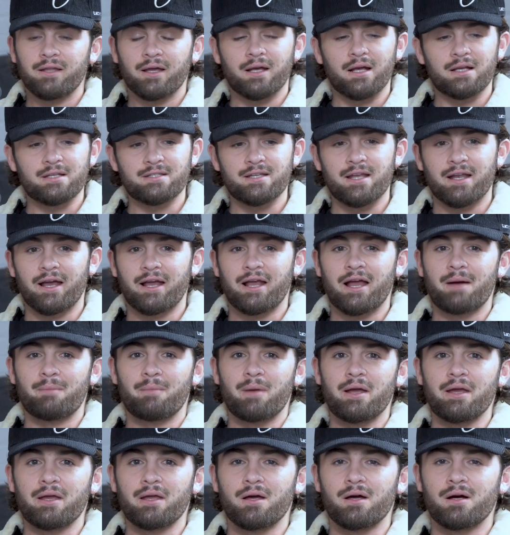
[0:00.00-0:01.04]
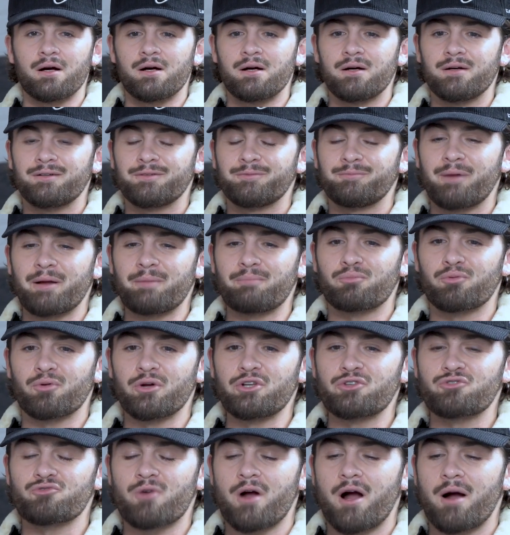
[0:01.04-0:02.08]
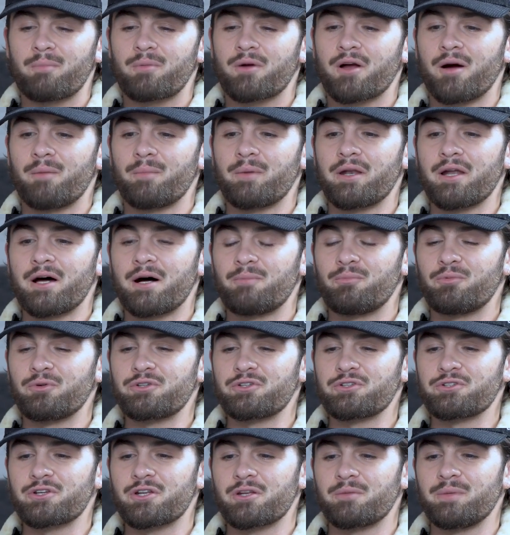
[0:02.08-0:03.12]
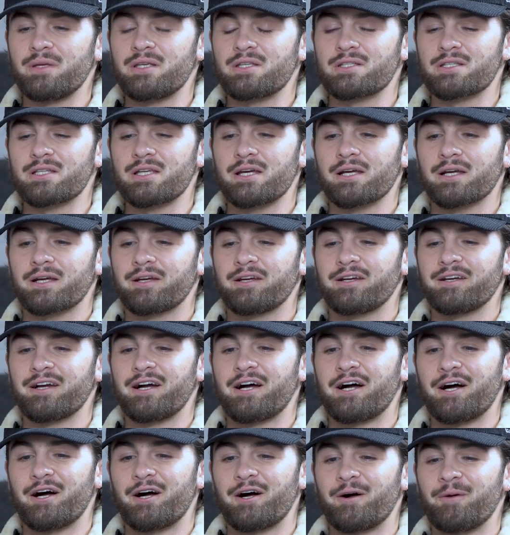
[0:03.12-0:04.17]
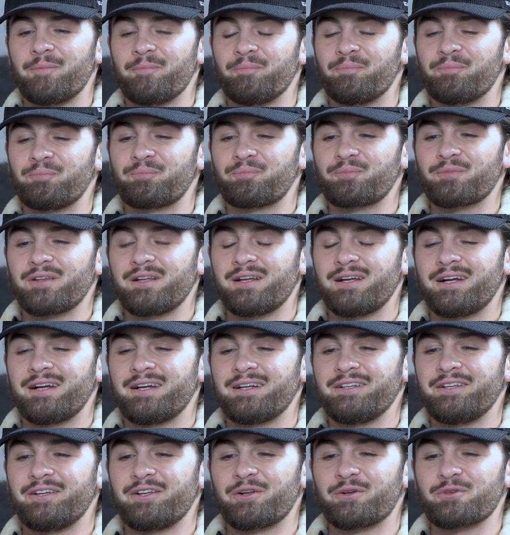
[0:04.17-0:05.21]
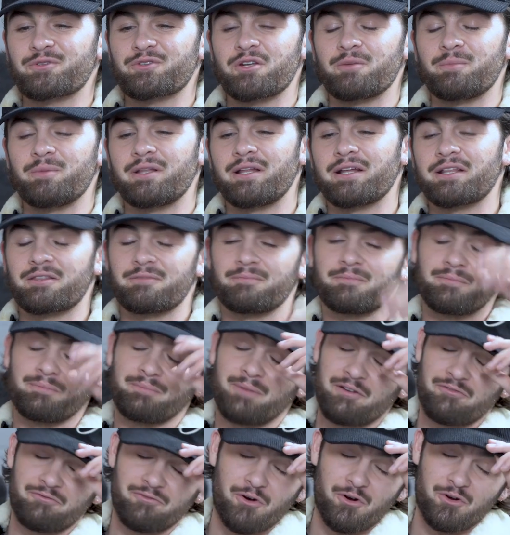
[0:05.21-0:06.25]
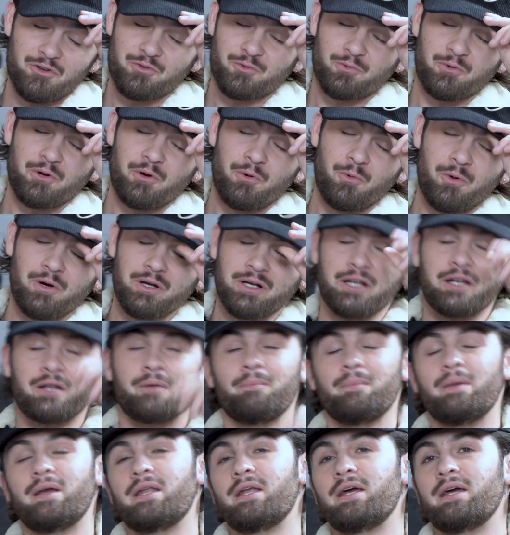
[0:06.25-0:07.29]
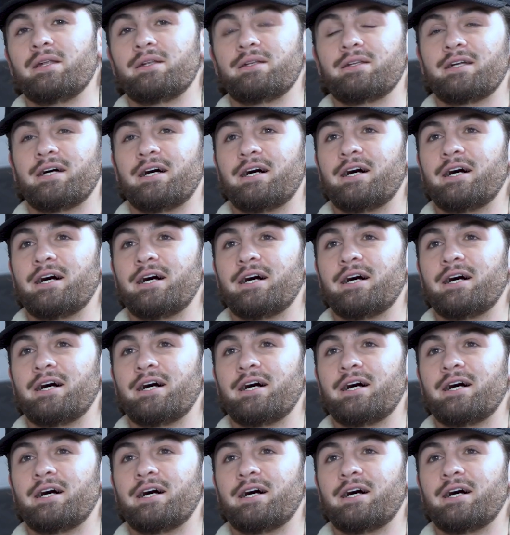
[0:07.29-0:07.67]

like I said, I got my my print drop coming up, which is going to be sick. You know, it's going to be like my first real one in a minute.